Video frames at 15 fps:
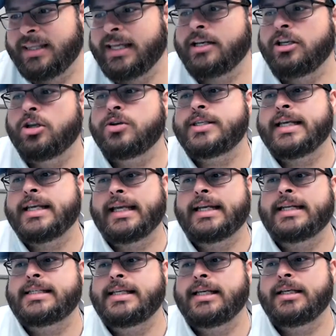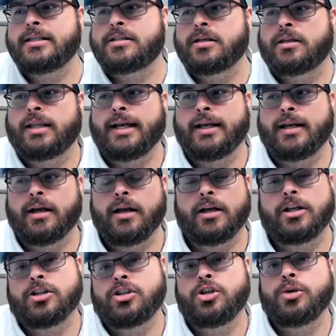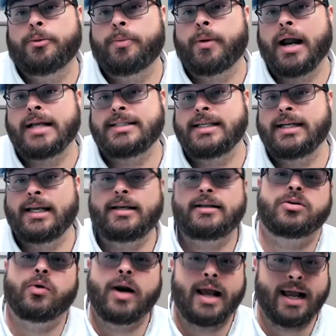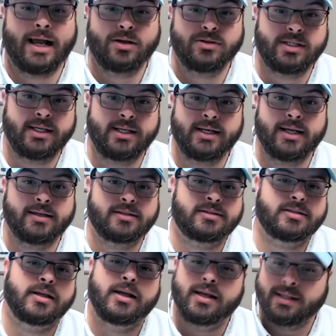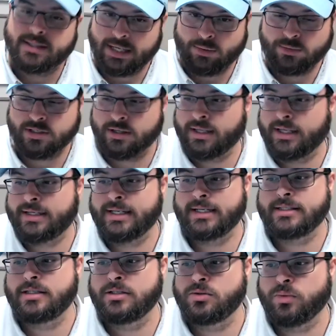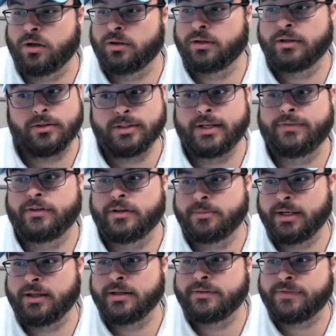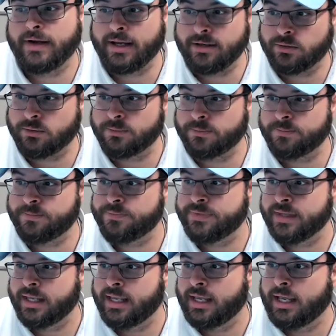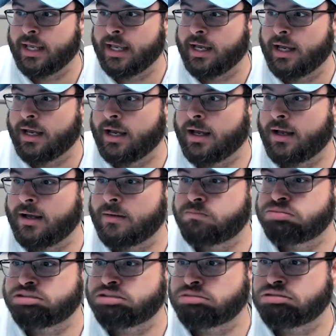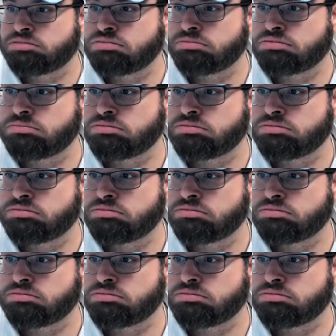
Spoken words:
Then using indices like a consumer price index or a housing index, that was on that test as well. It'll definitely be on the final. And